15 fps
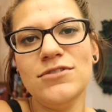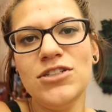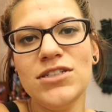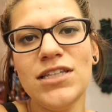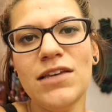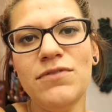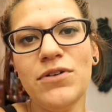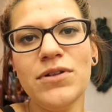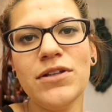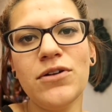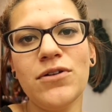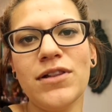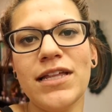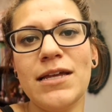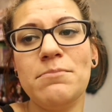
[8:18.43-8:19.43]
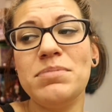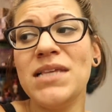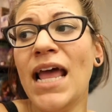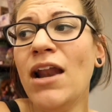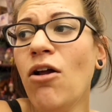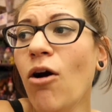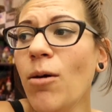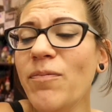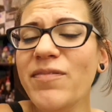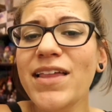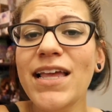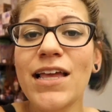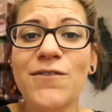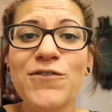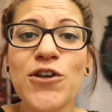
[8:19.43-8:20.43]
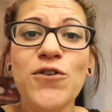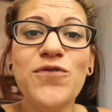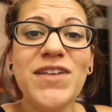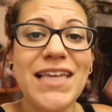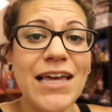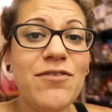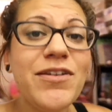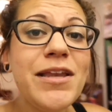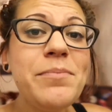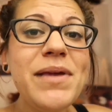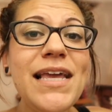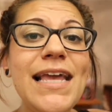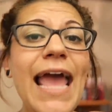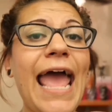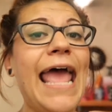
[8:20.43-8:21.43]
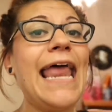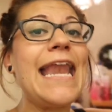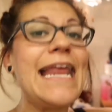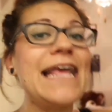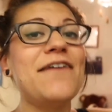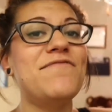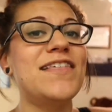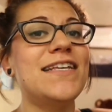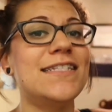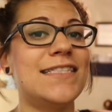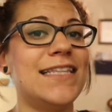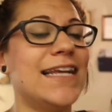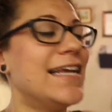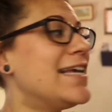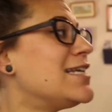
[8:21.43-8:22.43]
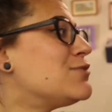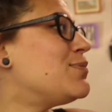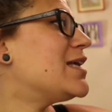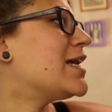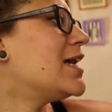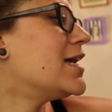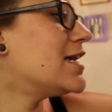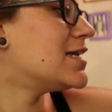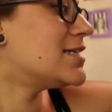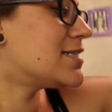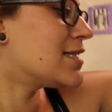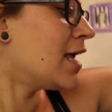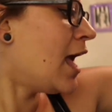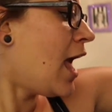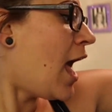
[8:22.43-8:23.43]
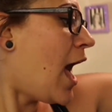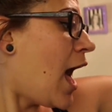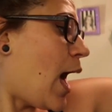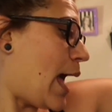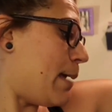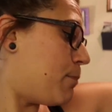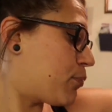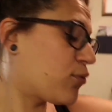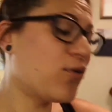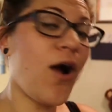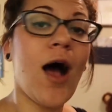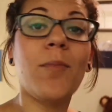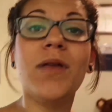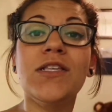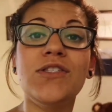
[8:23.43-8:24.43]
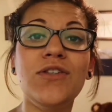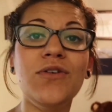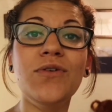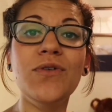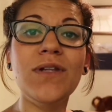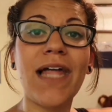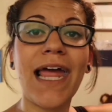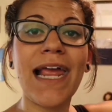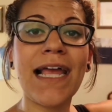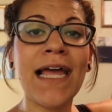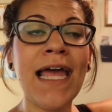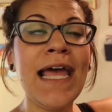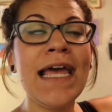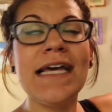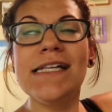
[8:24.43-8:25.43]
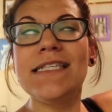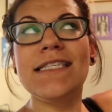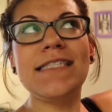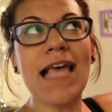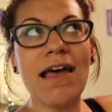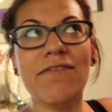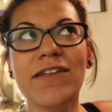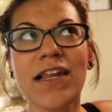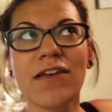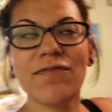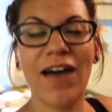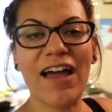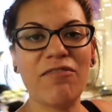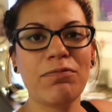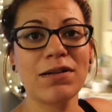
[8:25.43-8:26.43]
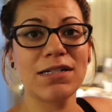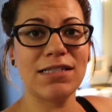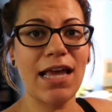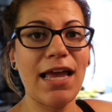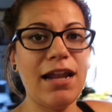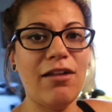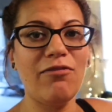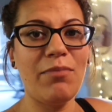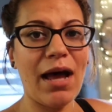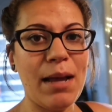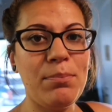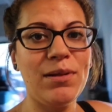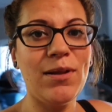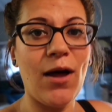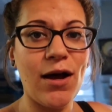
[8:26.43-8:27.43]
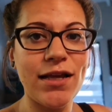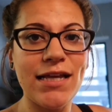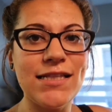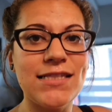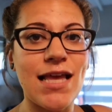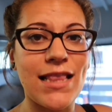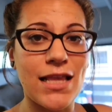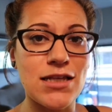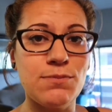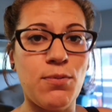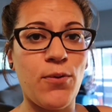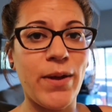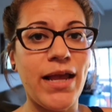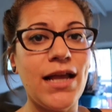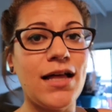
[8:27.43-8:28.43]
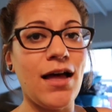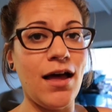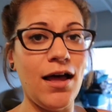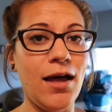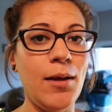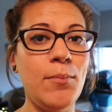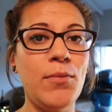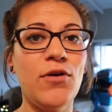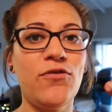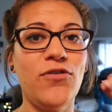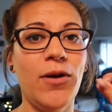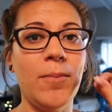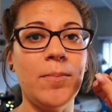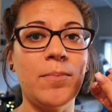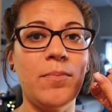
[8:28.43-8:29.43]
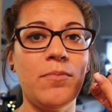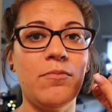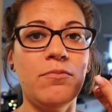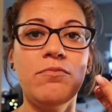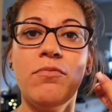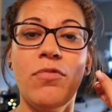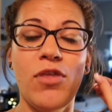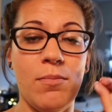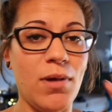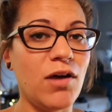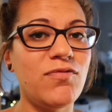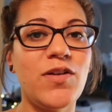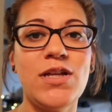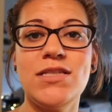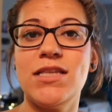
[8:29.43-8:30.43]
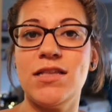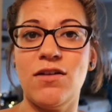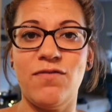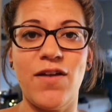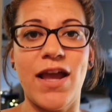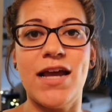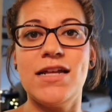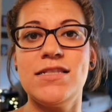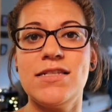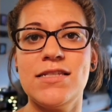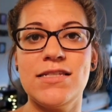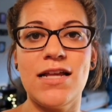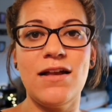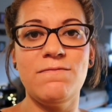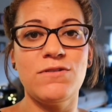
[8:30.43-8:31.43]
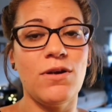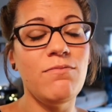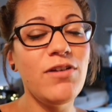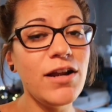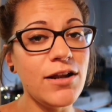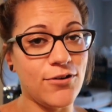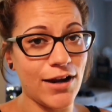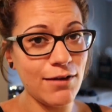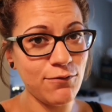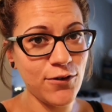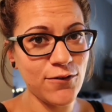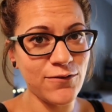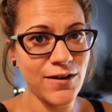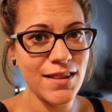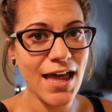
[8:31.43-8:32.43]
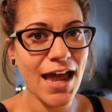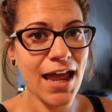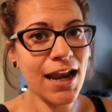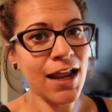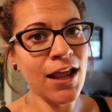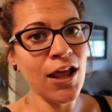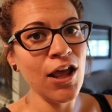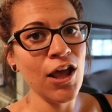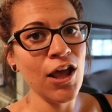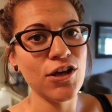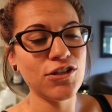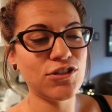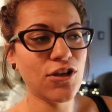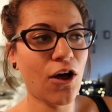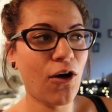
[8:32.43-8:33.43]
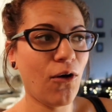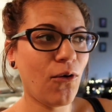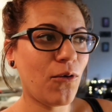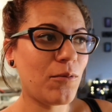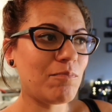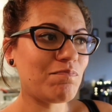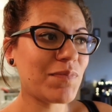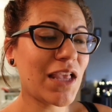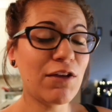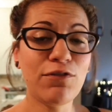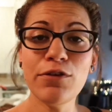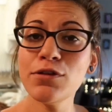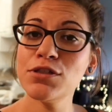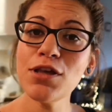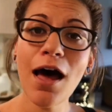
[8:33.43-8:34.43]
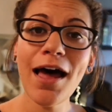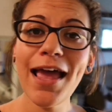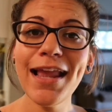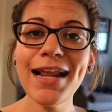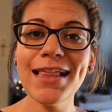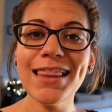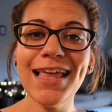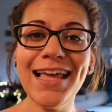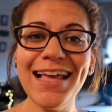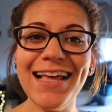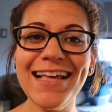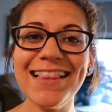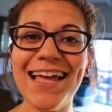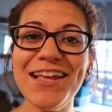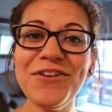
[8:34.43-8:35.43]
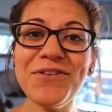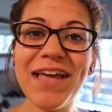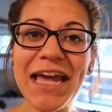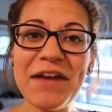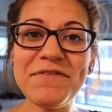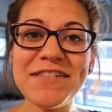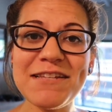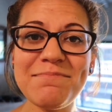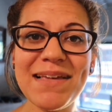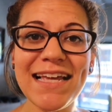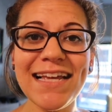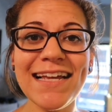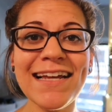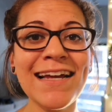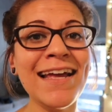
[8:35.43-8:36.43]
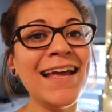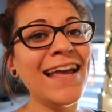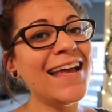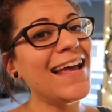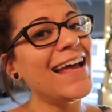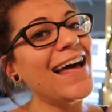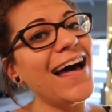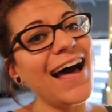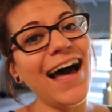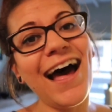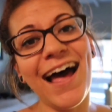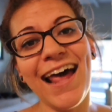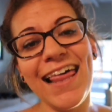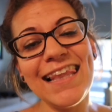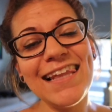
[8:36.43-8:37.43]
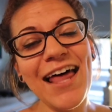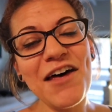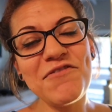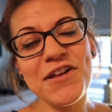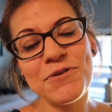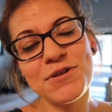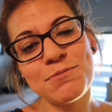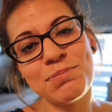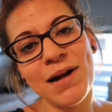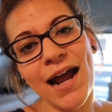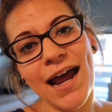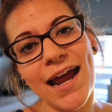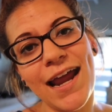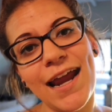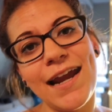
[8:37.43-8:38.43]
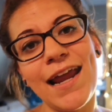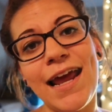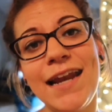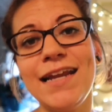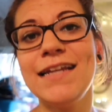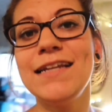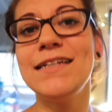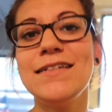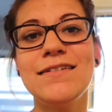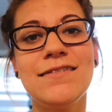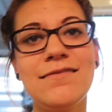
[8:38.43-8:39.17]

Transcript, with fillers: just give you a little glimpse, and hopefully if you've given me any of these things, because I promise you like 75% of my belongings at this point come from the muffins and the fans and stuff, so I'm very grateful for that. So if you saw anything that you gave to me, I love it with pride, and it